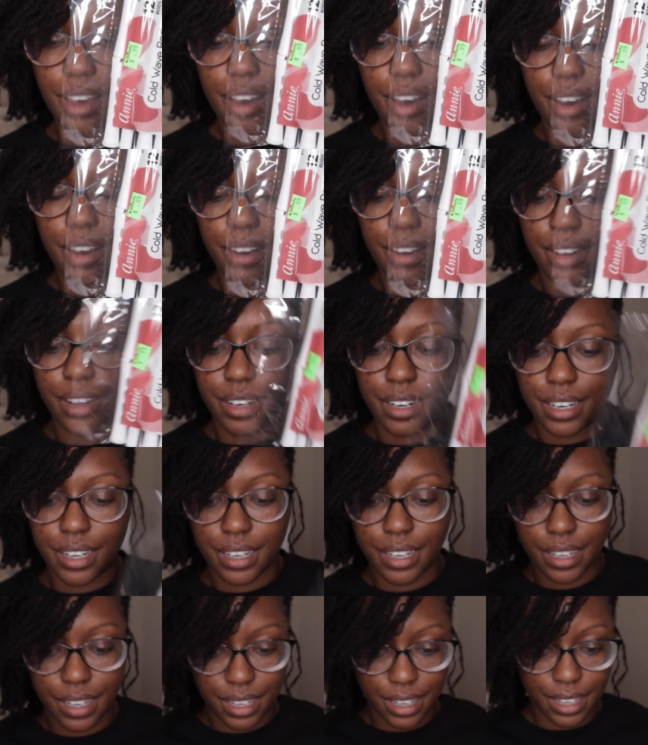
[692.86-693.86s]
on
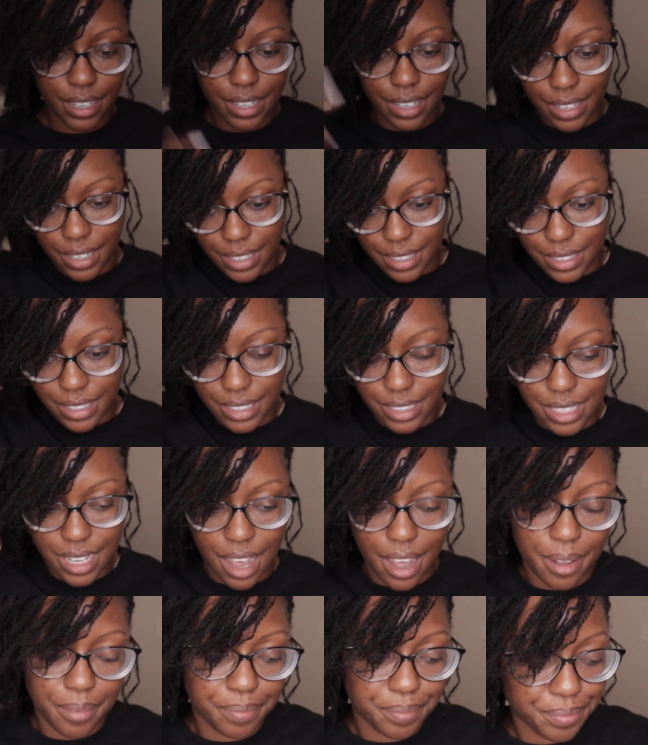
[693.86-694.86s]
the
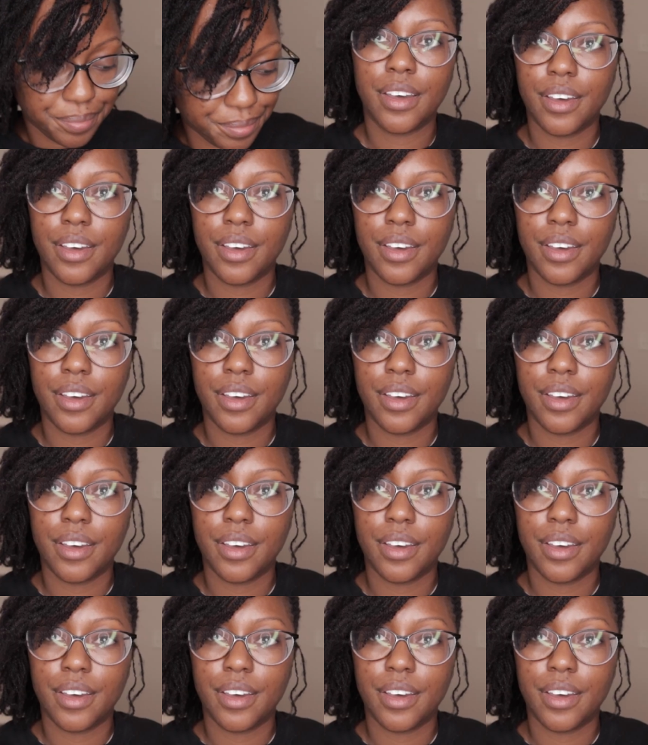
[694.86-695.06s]
top.